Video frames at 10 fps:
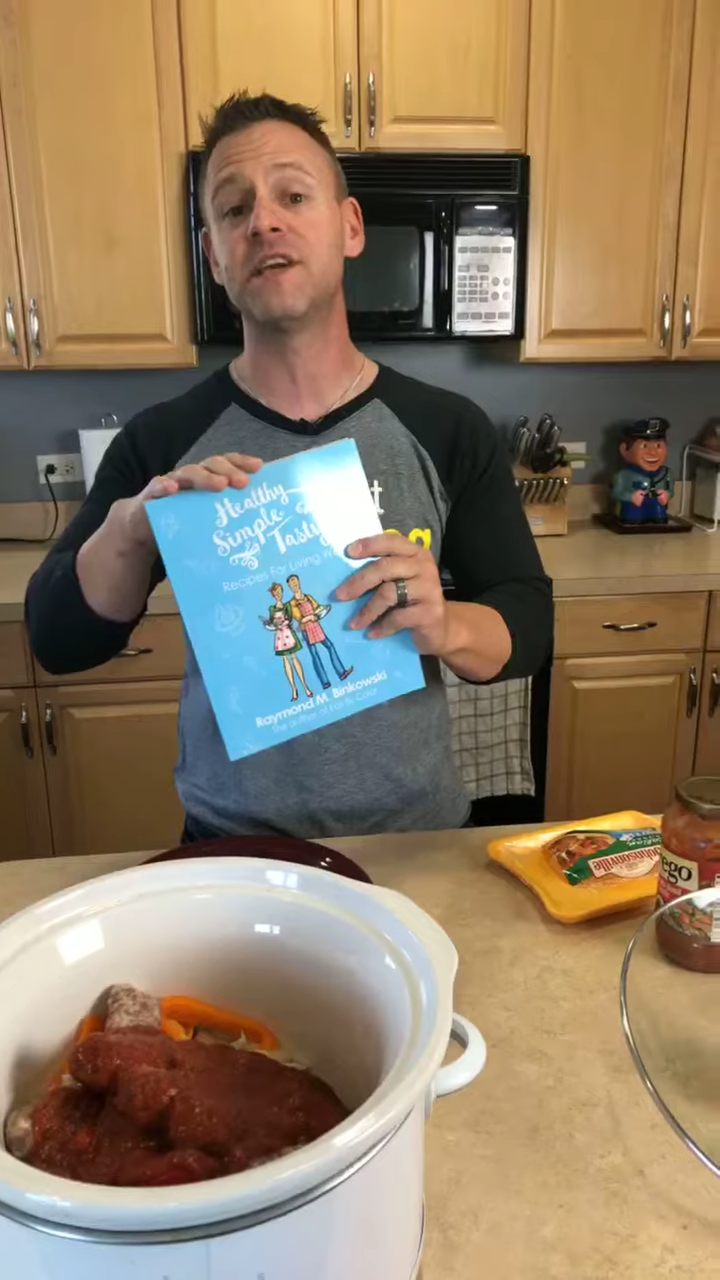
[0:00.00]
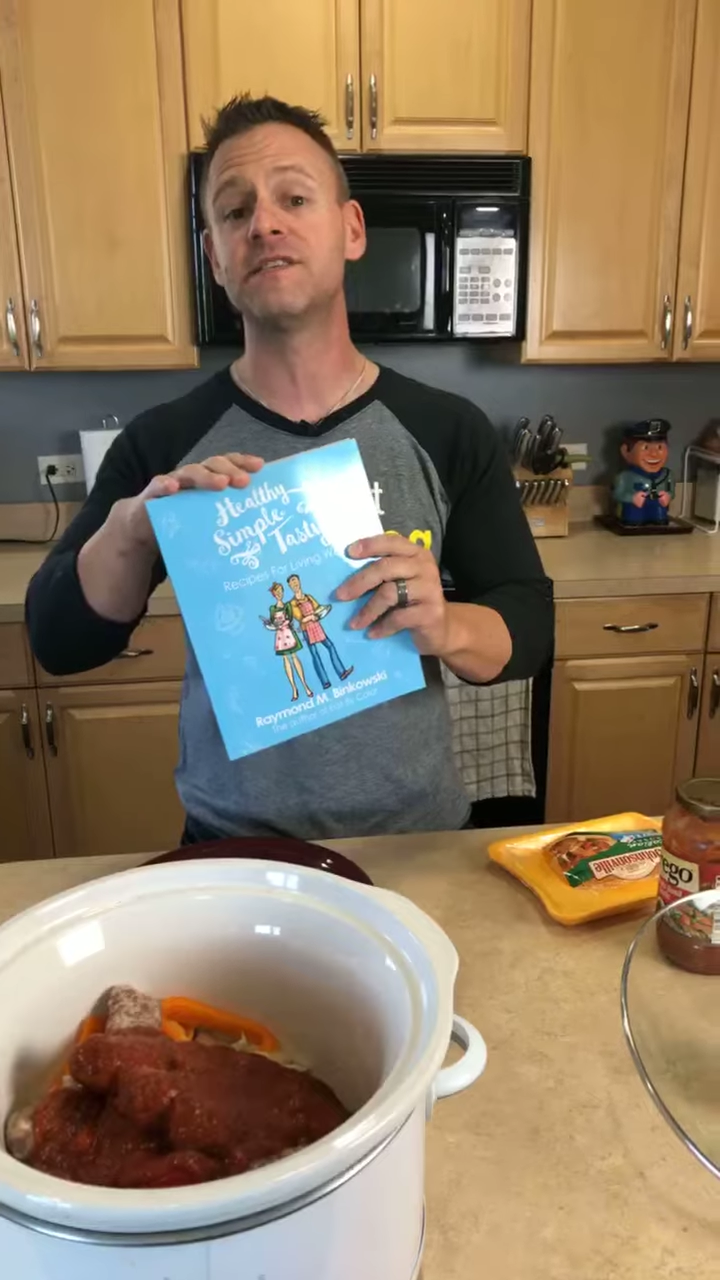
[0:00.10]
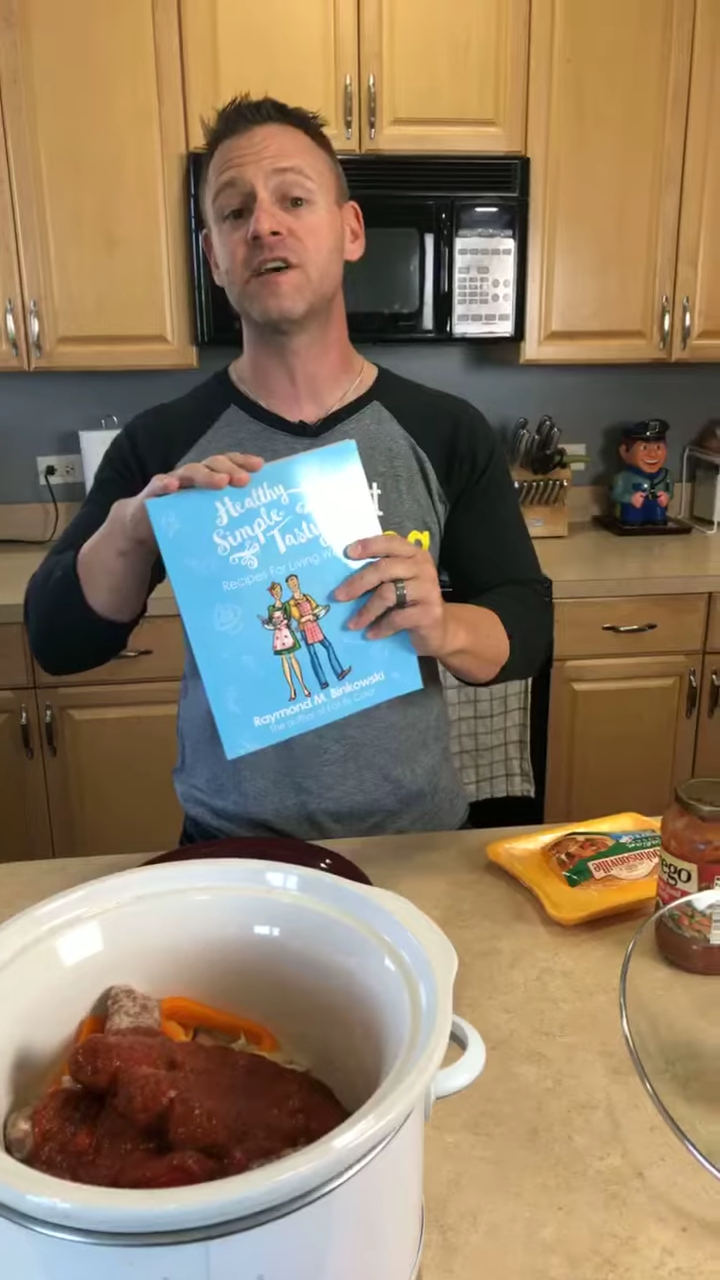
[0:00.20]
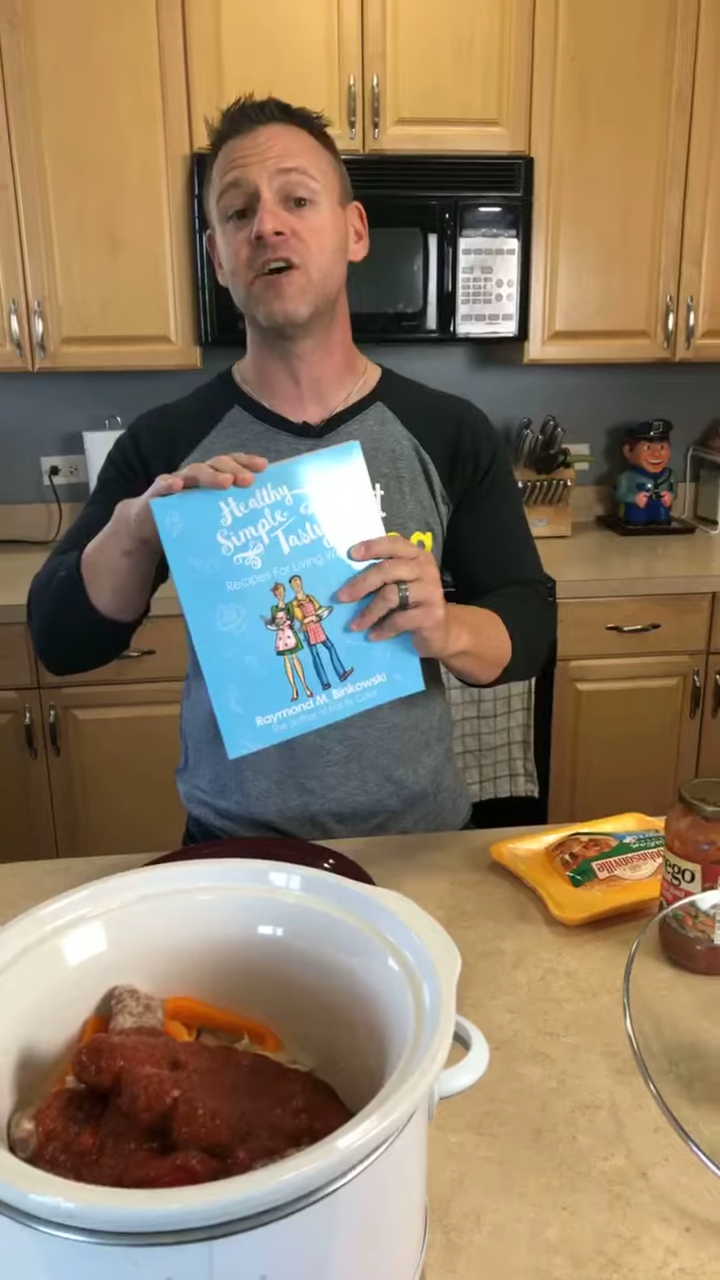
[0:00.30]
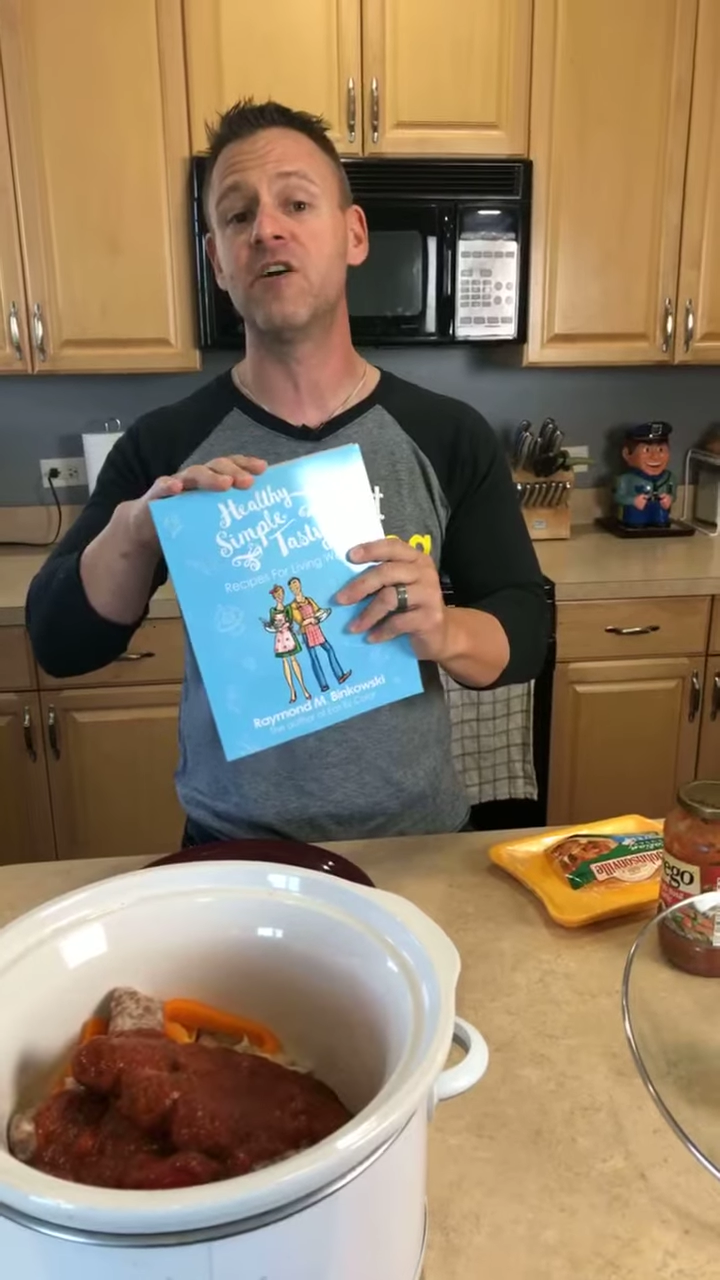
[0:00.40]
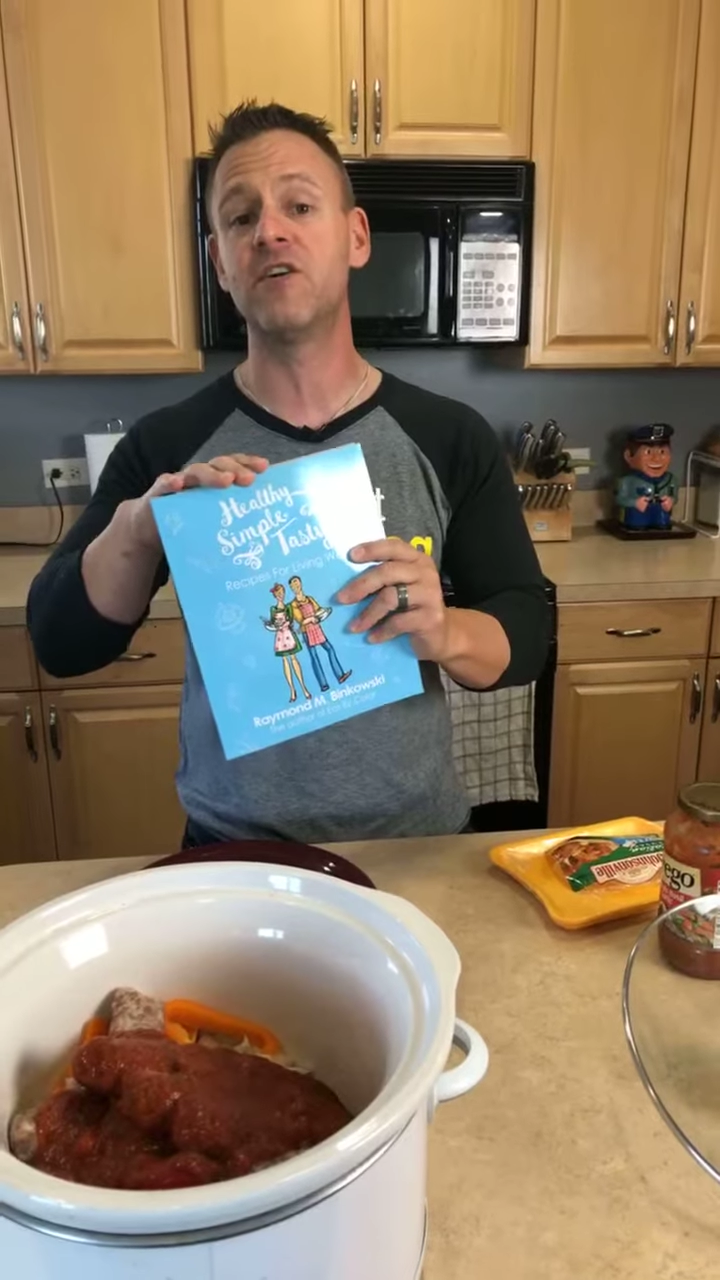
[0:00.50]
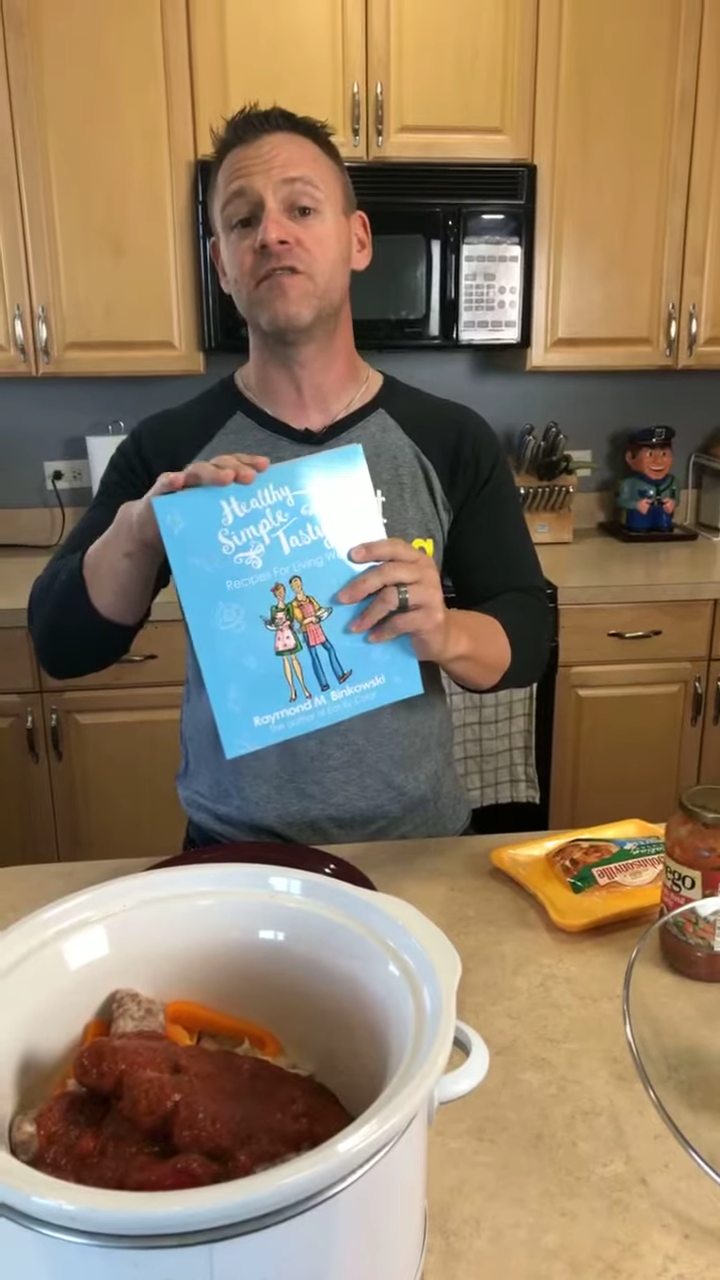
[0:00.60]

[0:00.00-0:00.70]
get tired